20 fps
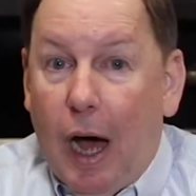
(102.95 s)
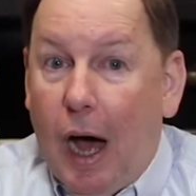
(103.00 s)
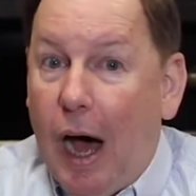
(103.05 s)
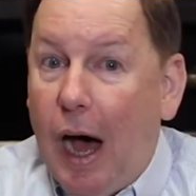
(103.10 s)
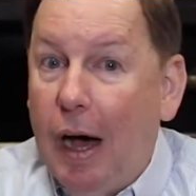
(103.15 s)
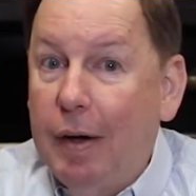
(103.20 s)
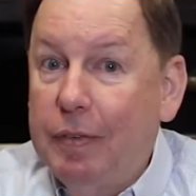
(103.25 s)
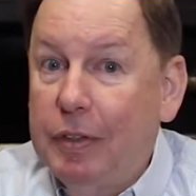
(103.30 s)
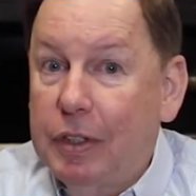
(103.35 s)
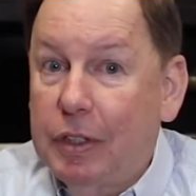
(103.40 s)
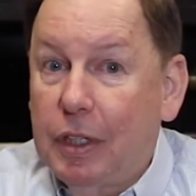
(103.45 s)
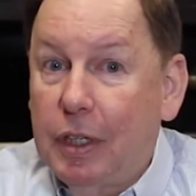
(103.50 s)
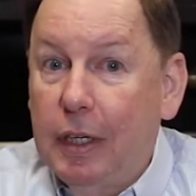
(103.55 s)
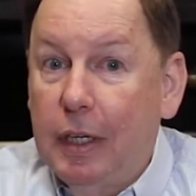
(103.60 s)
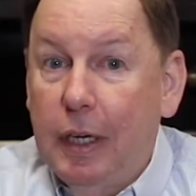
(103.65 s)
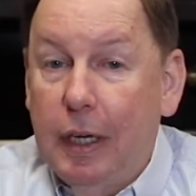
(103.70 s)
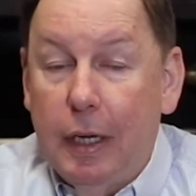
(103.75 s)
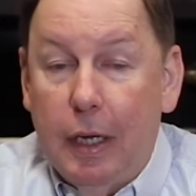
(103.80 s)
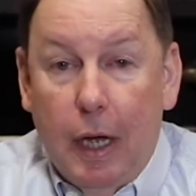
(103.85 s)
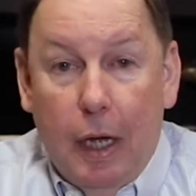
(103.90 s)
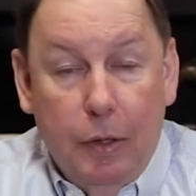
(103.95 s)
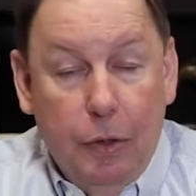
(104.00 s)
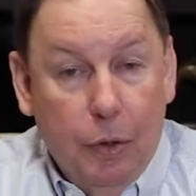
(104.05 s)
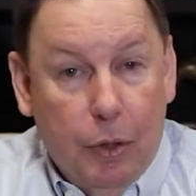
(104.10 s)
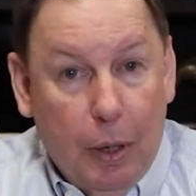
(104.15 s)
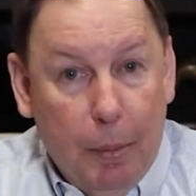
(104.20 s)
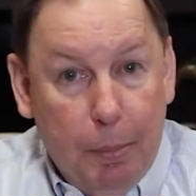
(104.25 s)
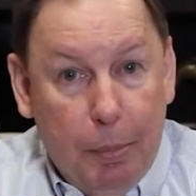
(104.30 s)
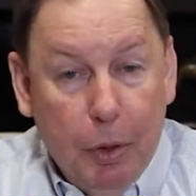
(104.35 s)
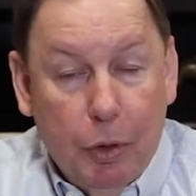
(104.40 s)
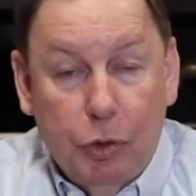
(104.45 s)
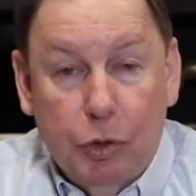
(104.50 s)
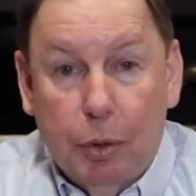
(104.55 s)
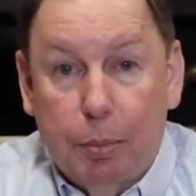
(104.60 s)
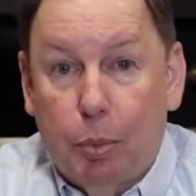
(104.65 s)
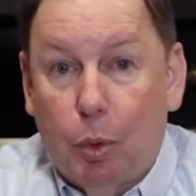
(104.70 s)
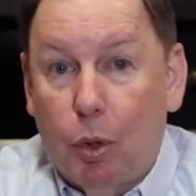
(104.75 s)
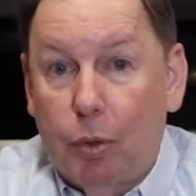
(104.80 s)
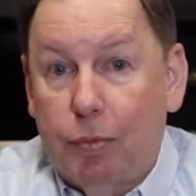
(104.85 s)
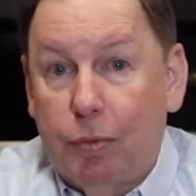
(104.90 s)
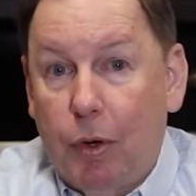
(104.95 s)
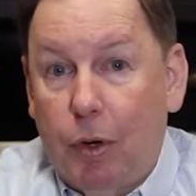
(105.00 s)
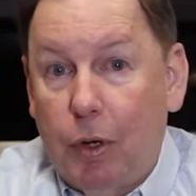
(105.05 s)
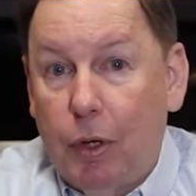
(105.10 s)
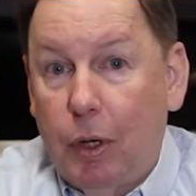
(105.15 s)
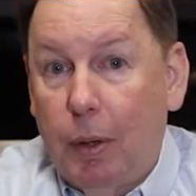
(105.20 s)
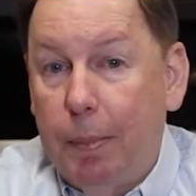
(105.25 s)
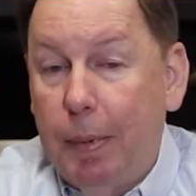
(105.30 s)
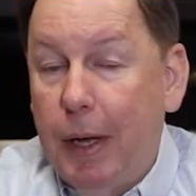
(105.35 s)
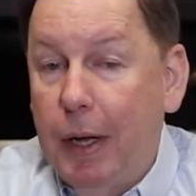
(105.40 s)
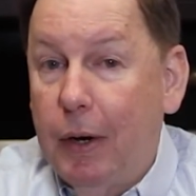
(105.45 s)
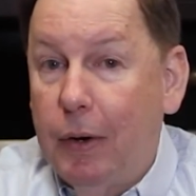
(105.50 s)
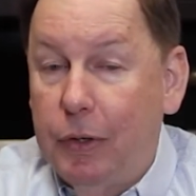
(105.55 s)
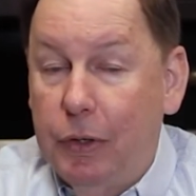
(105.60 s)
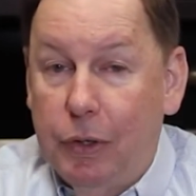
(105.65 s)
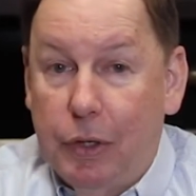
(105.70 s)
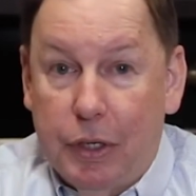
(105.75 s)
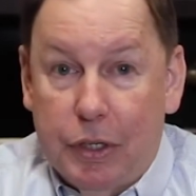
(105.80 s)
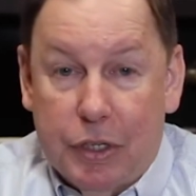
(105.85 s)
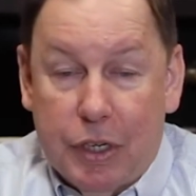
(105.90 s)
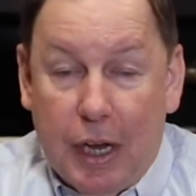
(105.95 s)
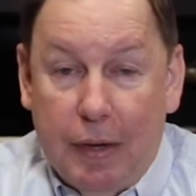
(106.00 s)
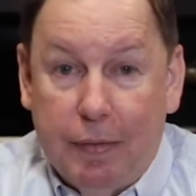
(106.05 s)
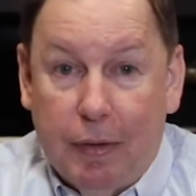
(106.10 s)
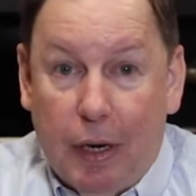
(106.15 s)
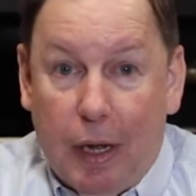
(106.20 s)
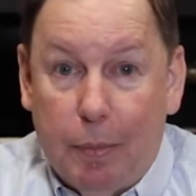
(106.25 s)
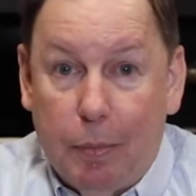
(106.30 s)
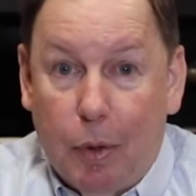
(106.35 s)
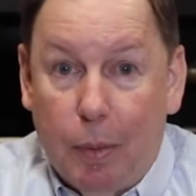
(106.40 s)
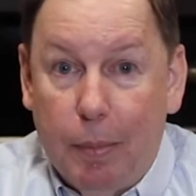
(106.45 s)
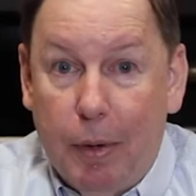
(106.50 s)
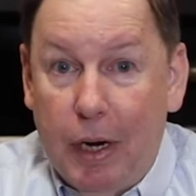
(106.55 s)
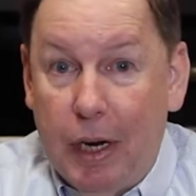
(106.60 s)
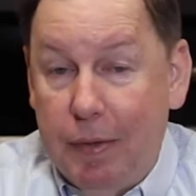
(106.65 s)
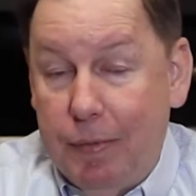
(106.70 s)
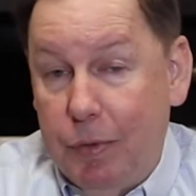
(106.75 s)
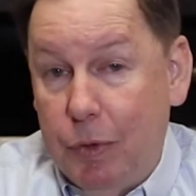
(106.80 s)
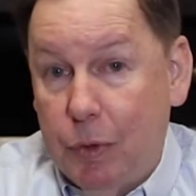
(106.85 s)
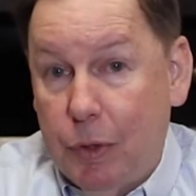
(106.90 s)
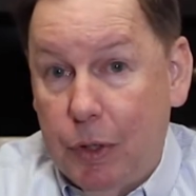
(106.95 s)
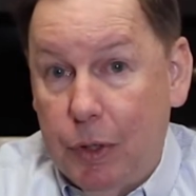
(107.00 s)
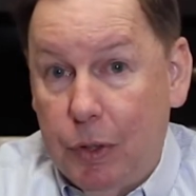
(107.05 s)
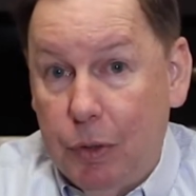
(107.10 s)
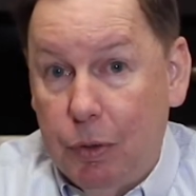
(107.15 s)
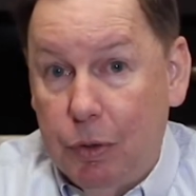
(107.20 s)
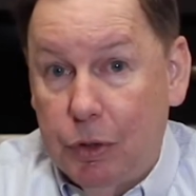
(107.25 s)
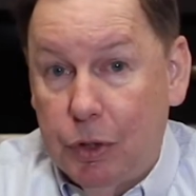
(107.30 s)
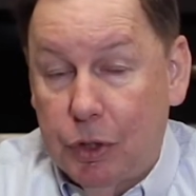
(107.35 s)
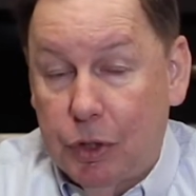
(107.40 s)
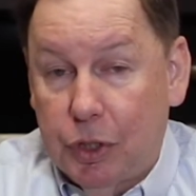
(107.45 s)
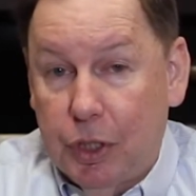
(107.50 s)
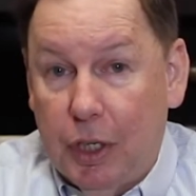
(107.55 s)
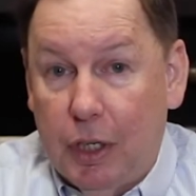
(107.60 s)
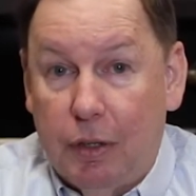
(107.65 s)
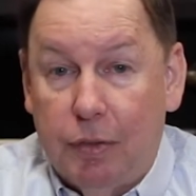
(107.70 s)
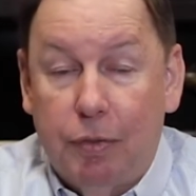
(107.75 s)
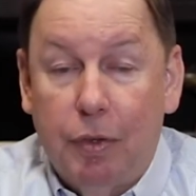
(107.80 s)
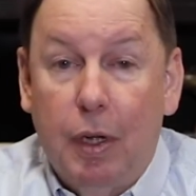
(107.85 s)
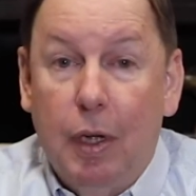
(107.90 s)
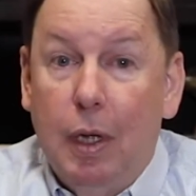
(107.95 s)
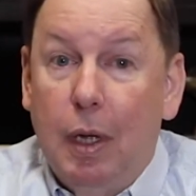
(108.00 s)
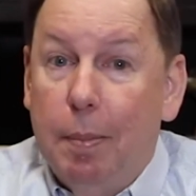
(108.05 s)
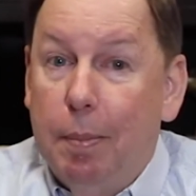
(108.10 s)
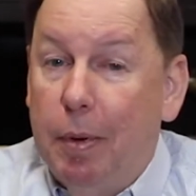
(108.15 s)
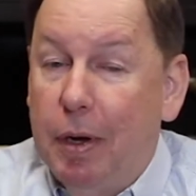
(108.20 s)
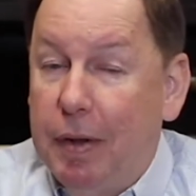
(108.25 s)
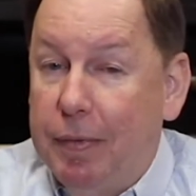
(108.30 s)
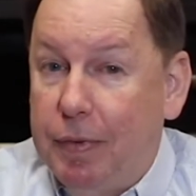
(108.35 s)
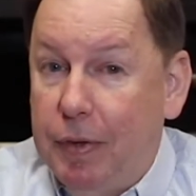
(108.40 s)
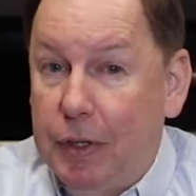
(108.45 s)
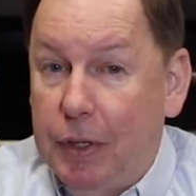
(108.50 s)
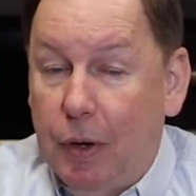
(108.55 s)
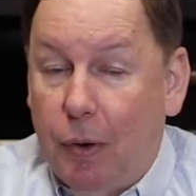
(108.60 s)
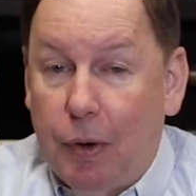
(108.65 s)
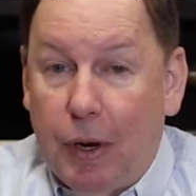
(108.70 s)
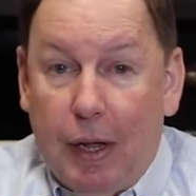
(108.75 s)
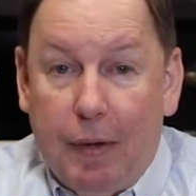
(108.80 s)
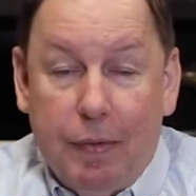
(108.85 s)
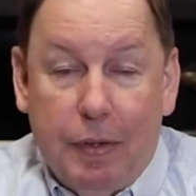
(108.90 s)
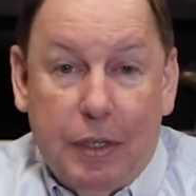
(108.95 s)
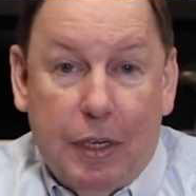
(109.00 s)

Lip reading: Obviously, you can build your portfolio better, you can save a lot more money if you can do it yourself, but if you don't have the